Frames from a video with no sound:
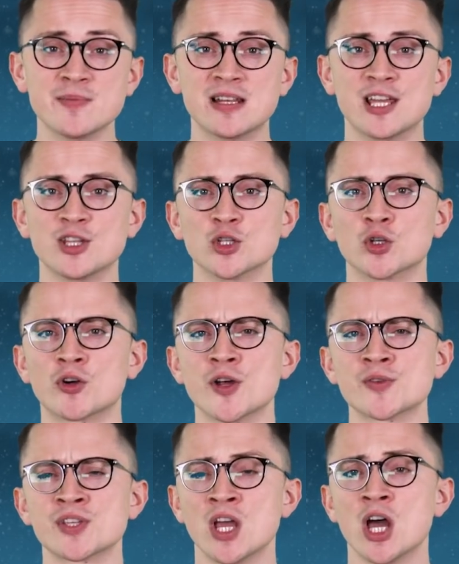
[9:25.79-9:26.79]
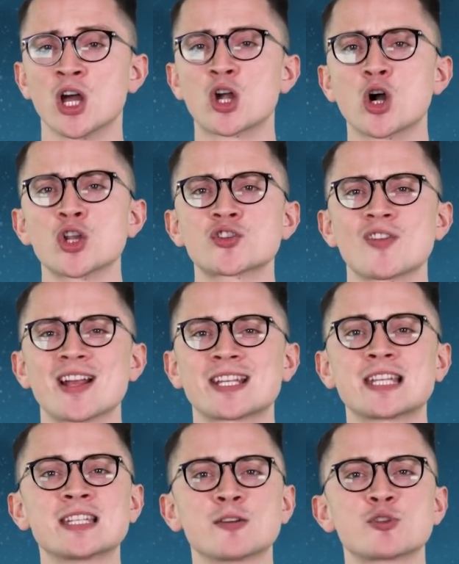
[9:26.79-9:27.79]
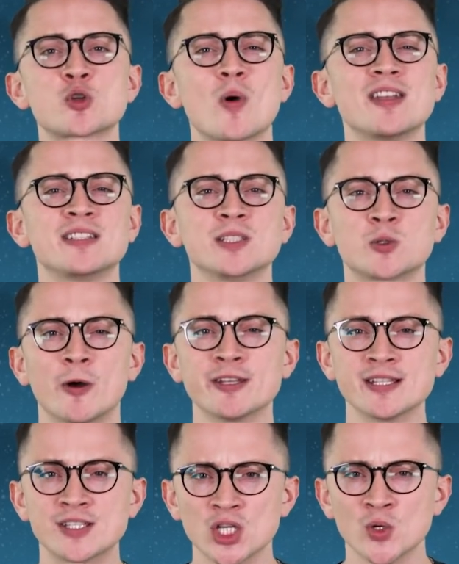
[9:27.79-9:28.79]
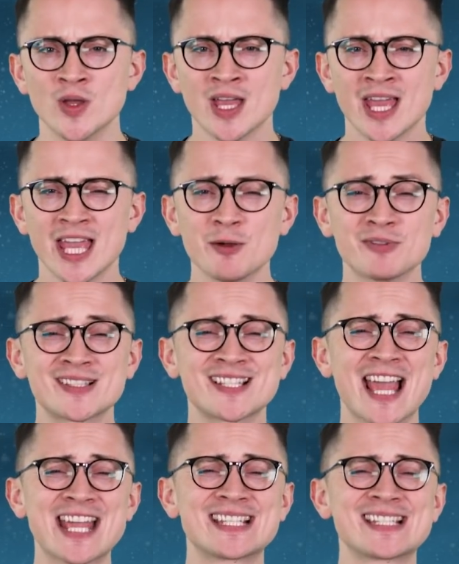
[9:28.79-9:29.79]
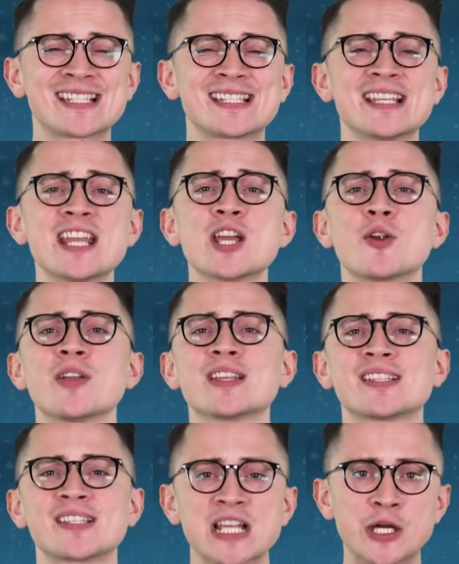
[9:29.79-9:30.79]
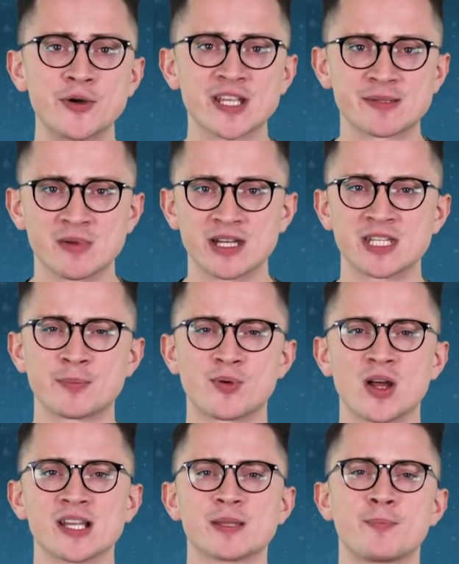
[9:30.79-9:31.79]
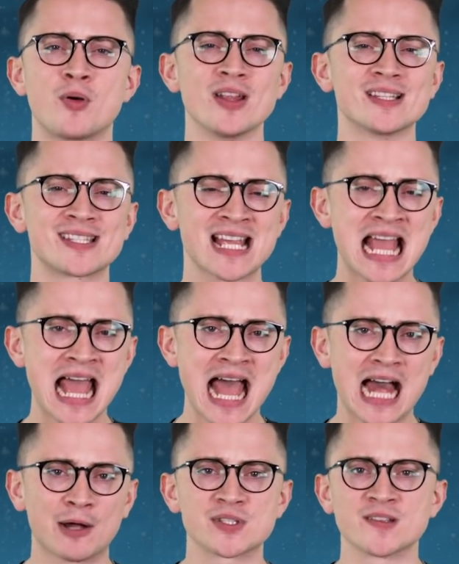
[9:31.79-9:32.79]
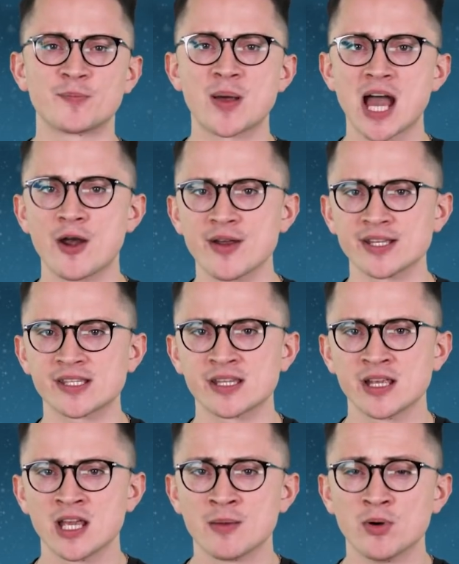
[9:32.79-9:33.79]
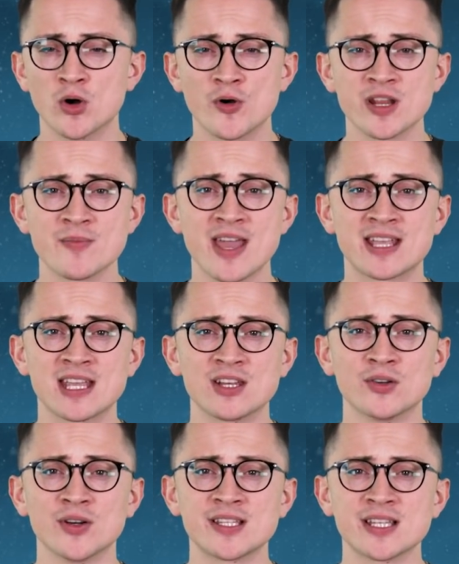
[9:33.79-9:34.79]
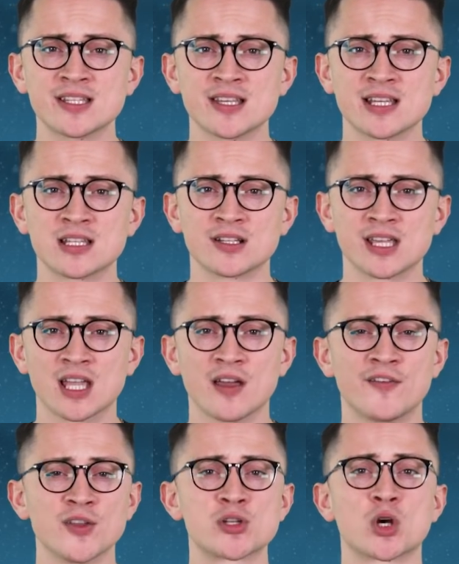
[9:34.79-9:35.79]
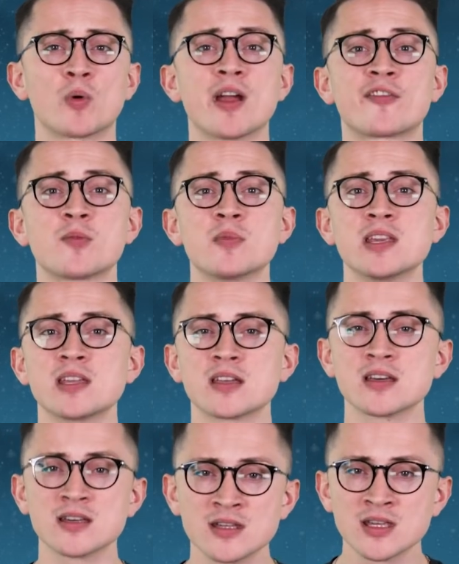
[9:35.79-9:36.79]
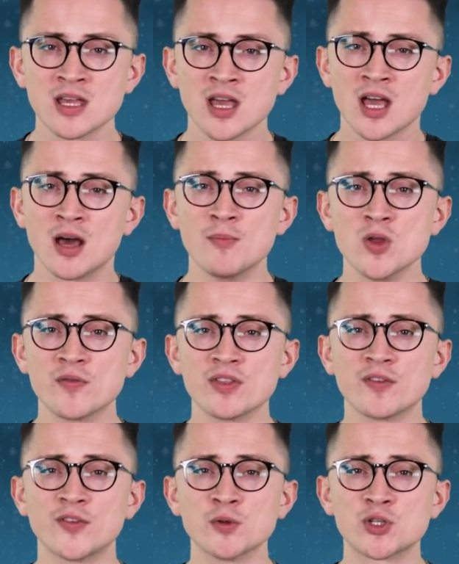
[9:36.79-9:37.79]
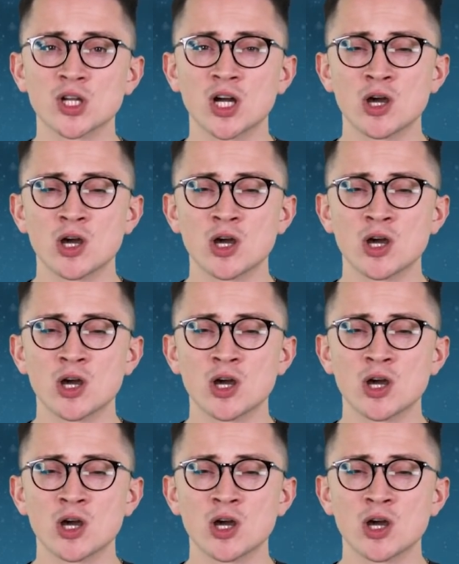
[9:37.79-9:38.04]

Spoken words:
million and contracted until 2022, it would take serious money to prize the Prince out of Paris. But already making noises that he's looking at a future away from Ligue 1, a move in the future